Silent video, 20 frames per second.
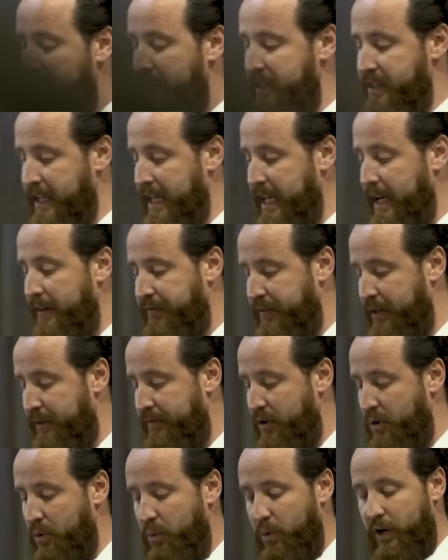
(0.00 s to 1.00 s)
this gift of
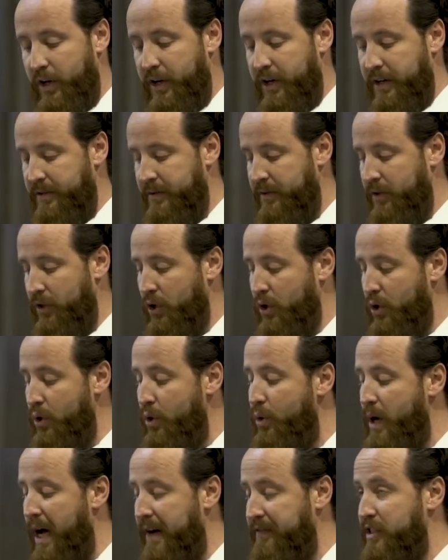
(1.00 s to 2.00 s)
your word.
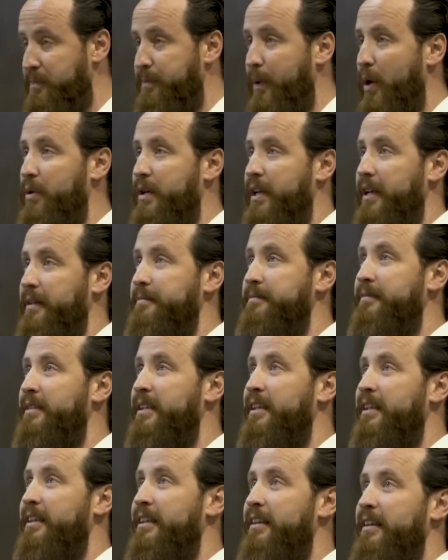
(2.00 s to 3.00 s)
You have spoken.
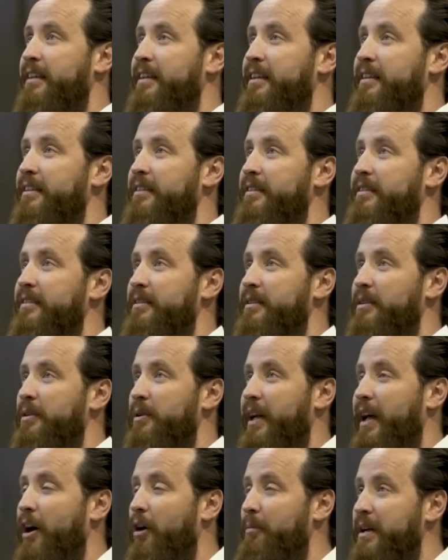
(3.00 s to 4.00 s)

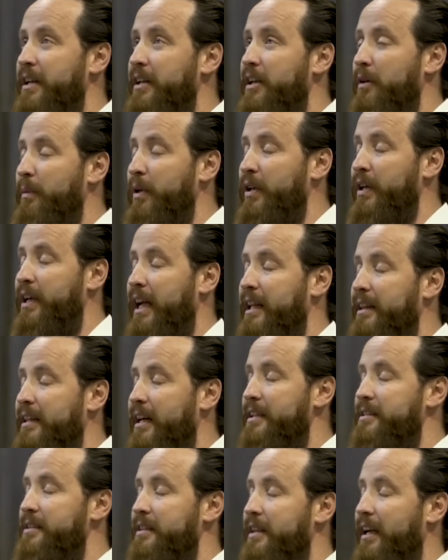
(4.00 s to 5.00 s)
Lord, help me to communicate
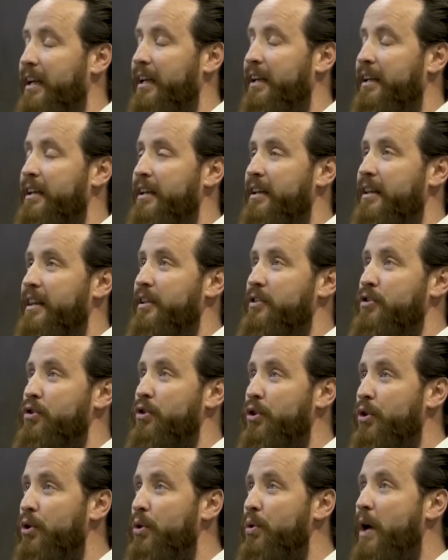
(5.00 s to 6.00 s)
that today, that
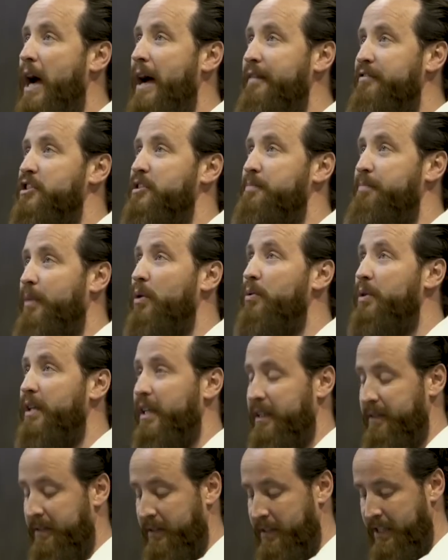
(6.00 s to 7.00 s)
you have spoken.
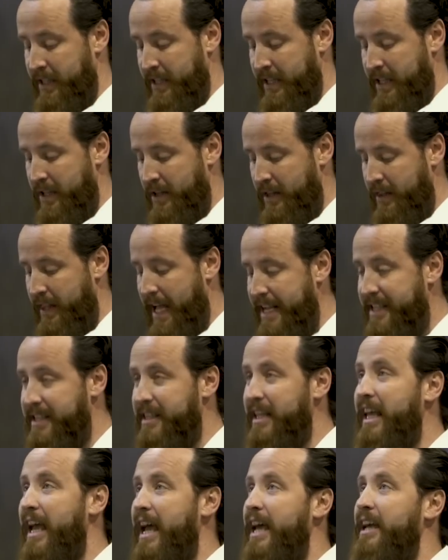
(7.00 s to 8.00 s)
That's
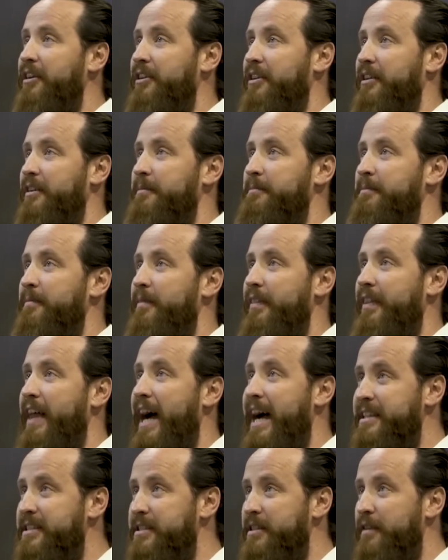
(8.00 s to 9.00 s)
the anchor.
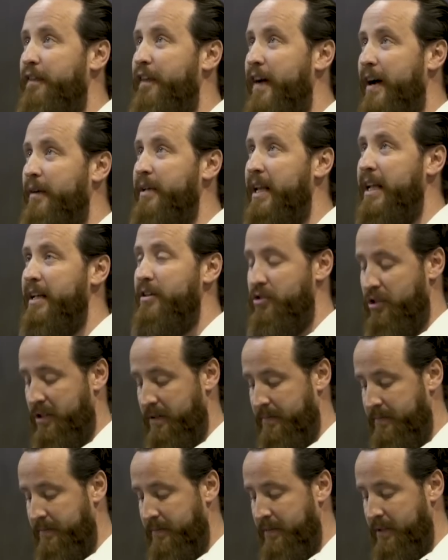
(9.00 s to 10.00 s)
That's the
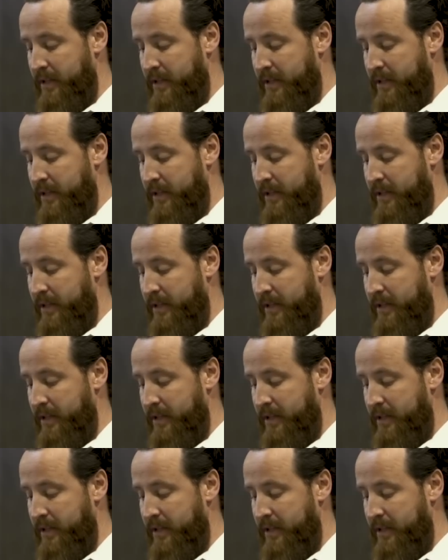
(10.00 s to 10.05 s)
foundation.